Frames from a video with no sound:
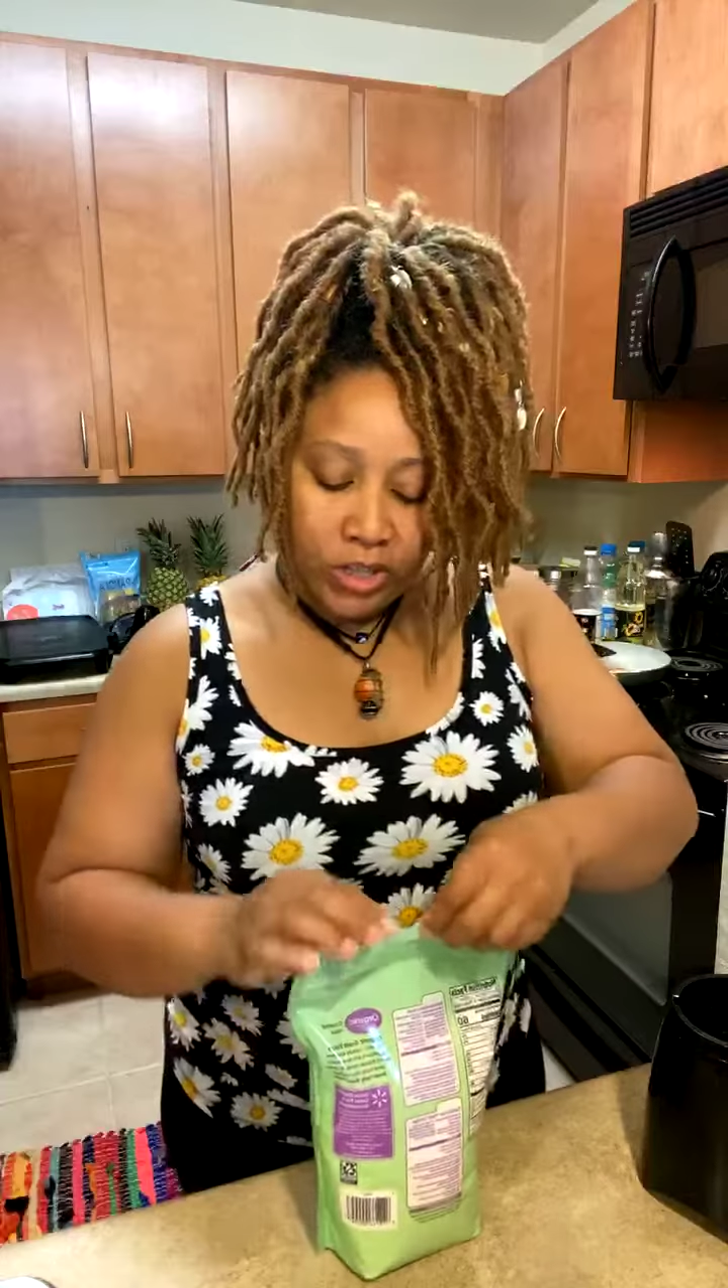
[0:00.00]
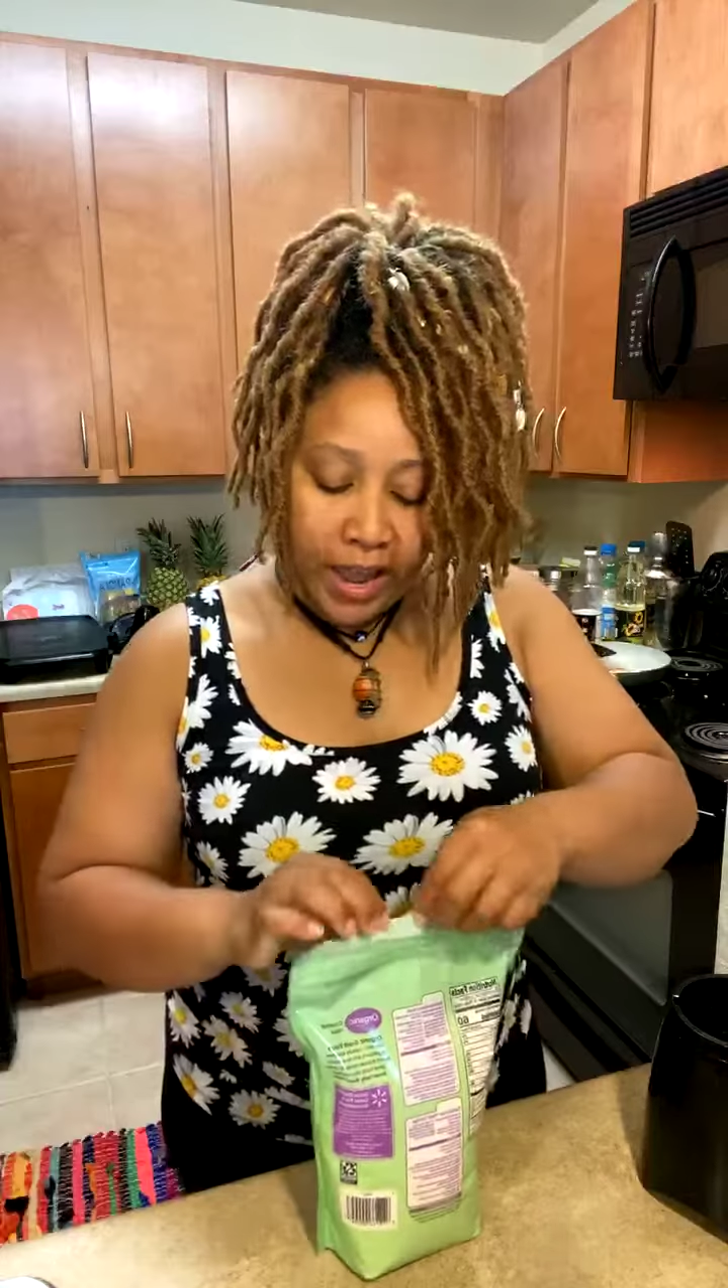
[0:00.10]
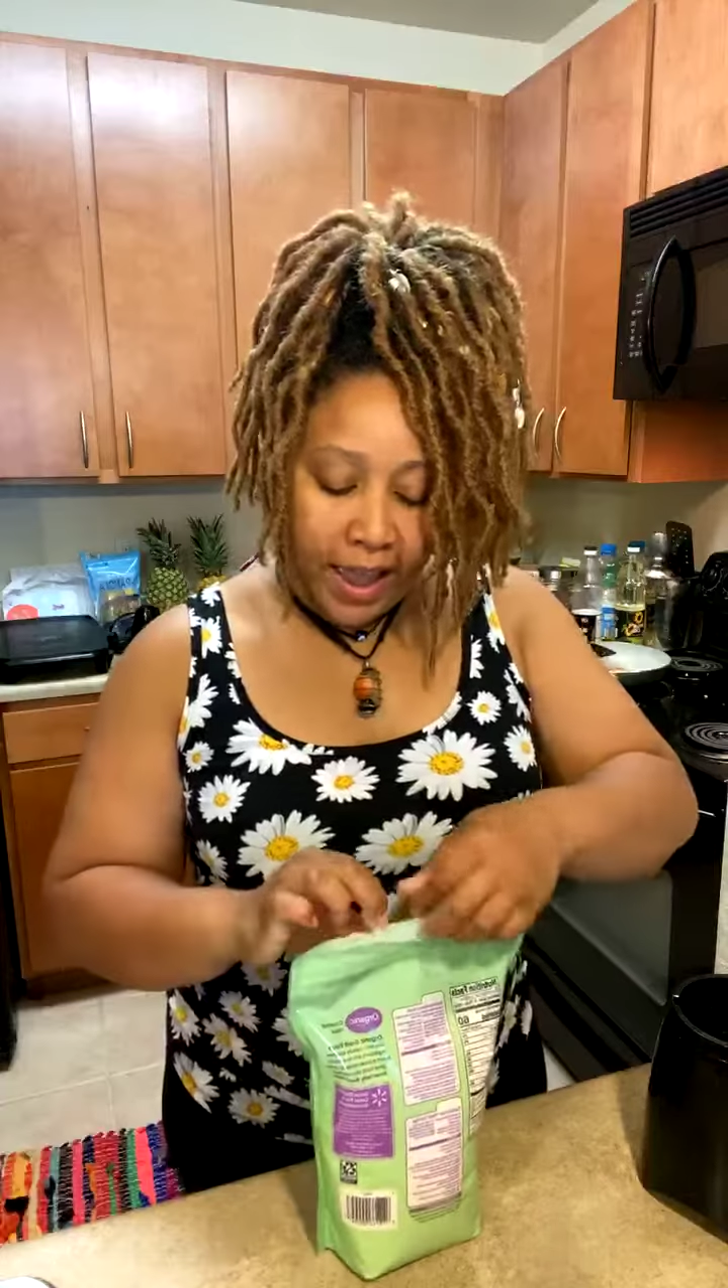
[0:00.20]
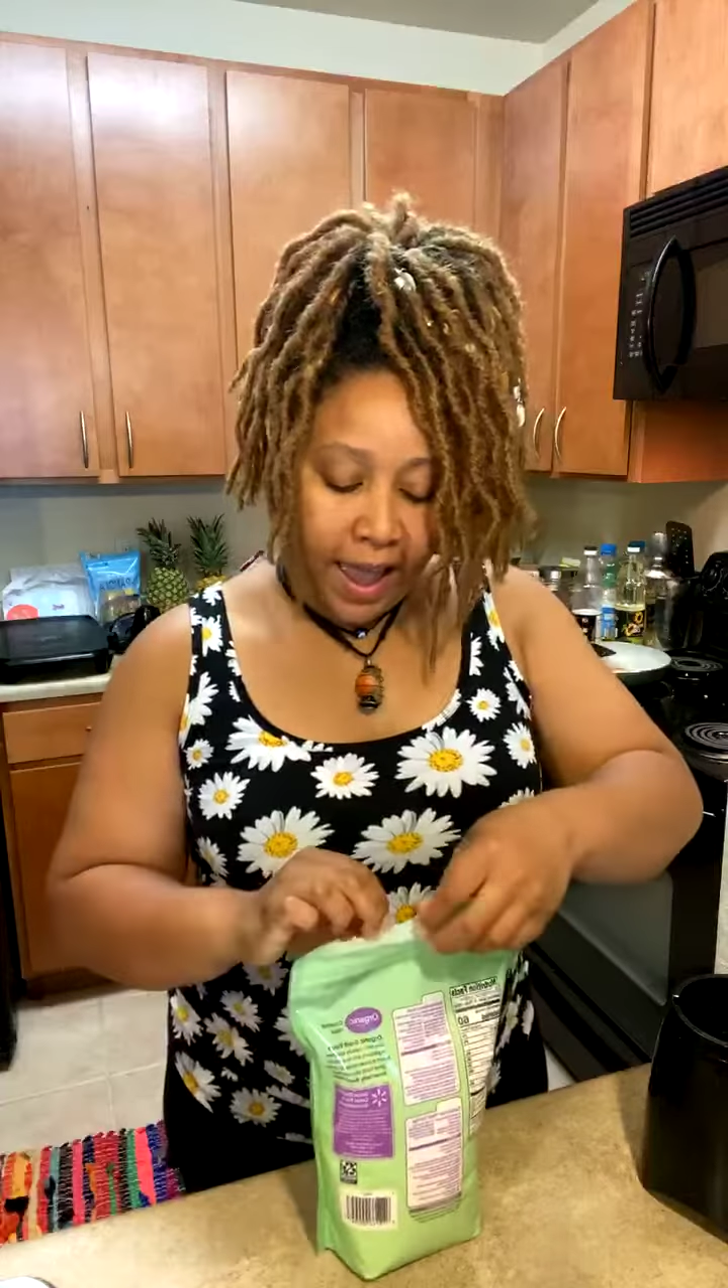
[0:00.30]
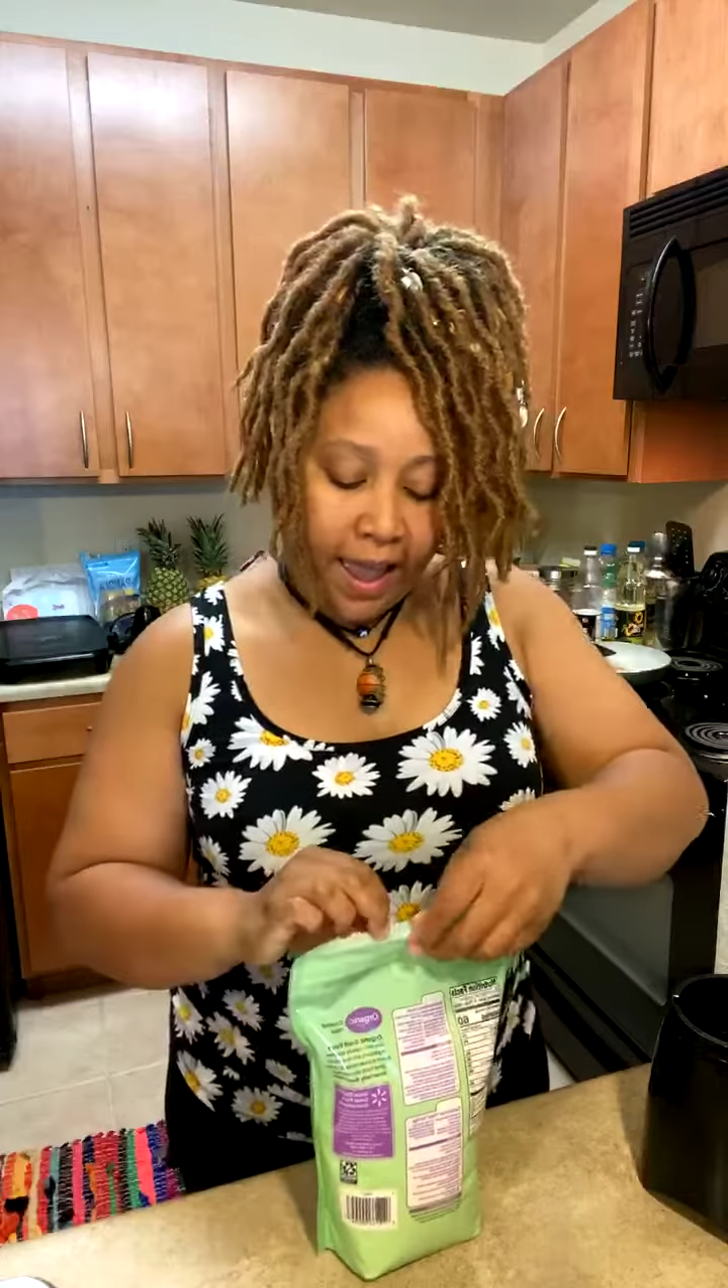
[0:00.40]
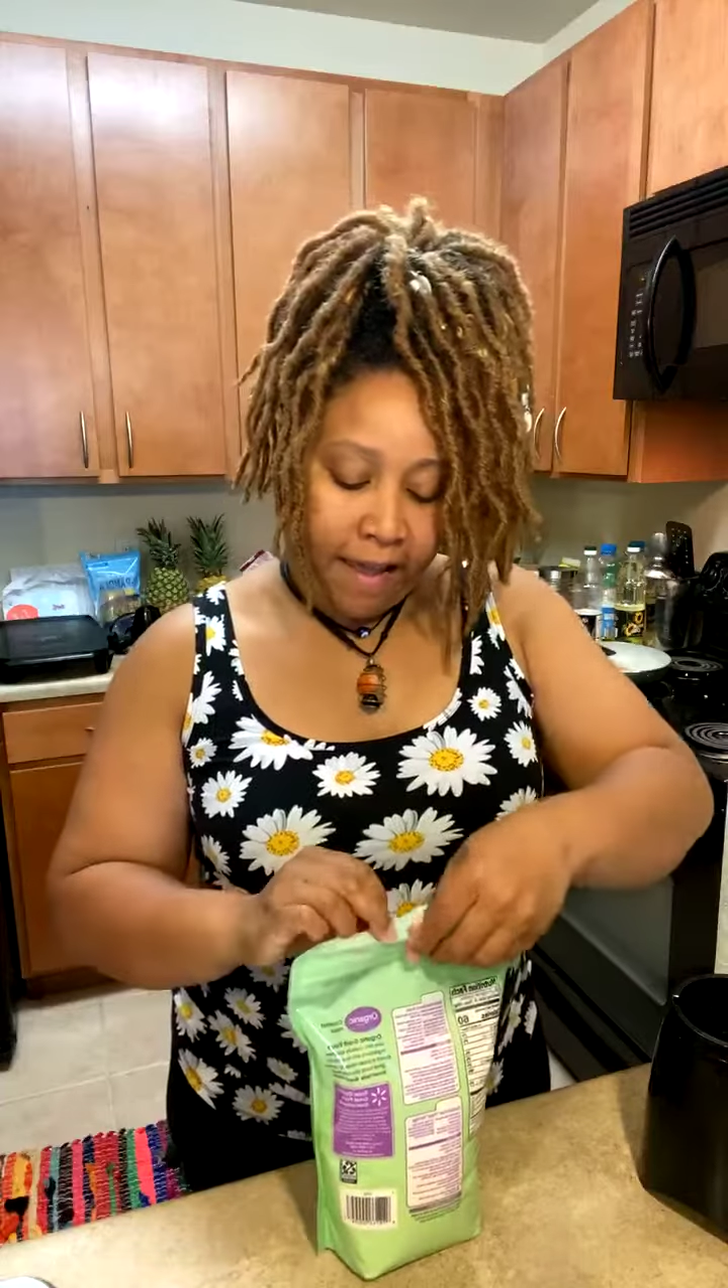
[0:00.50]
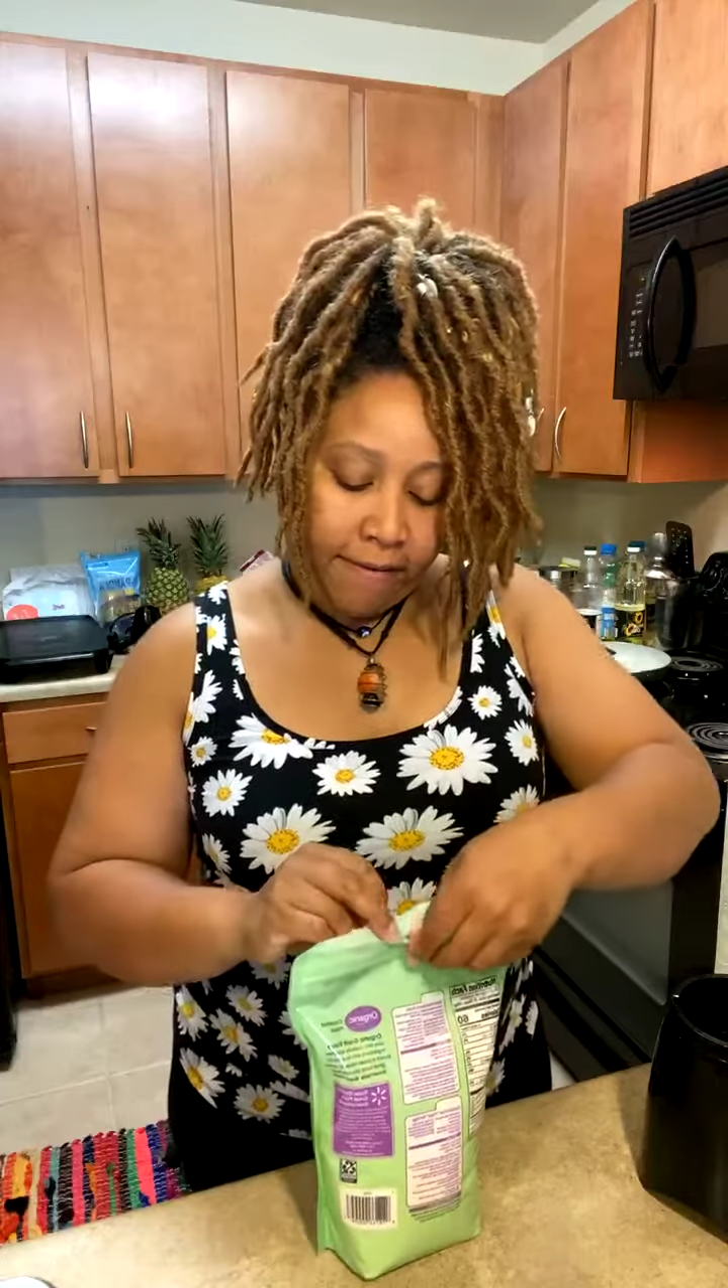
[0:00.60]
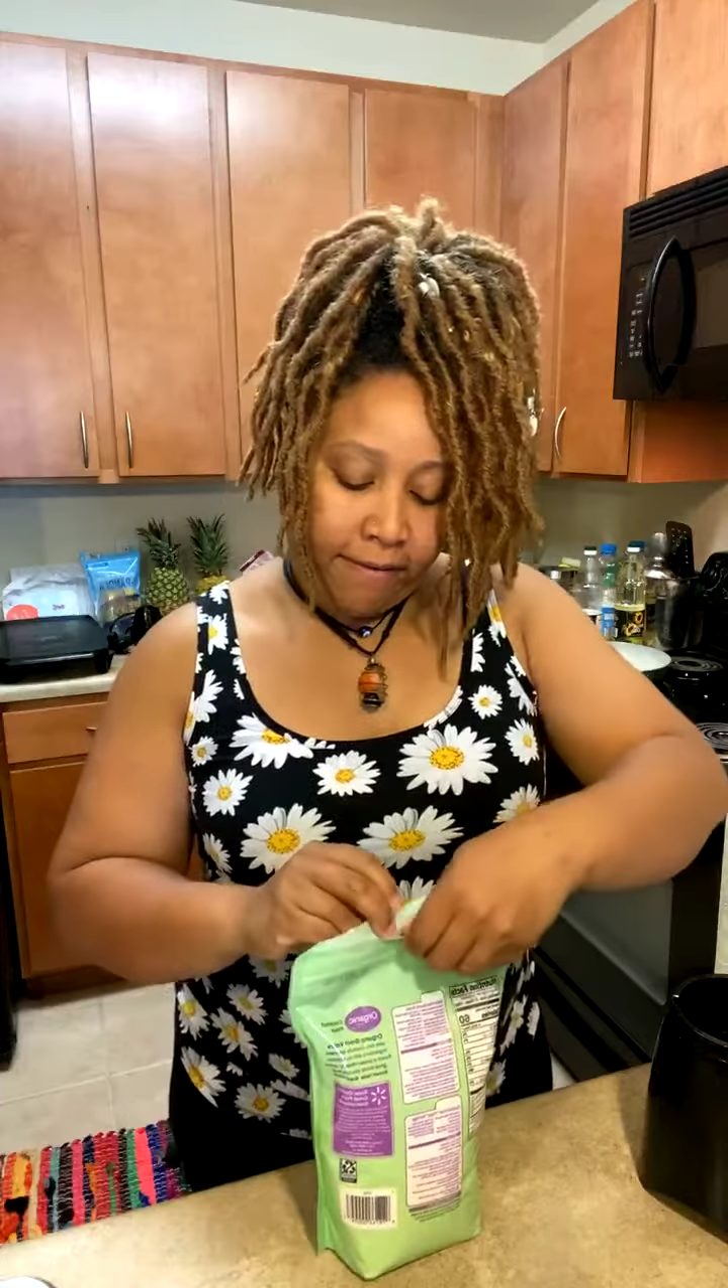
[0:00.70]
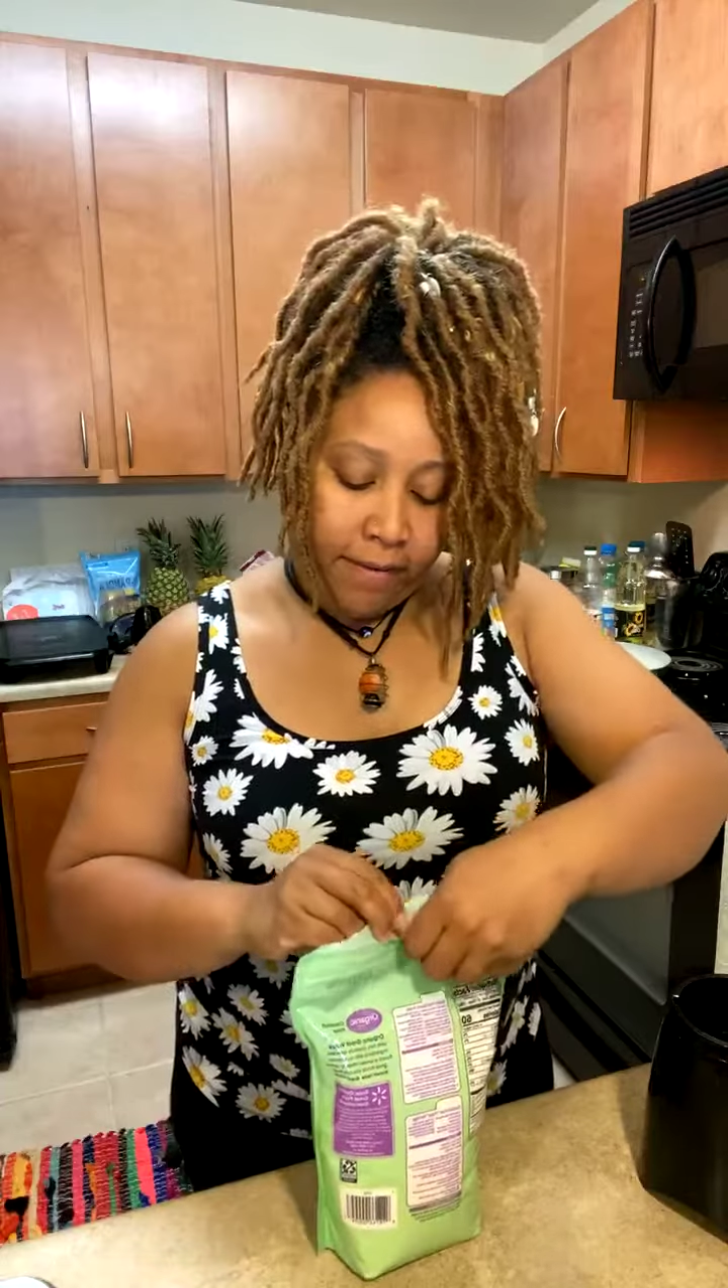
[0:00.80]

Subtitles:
have,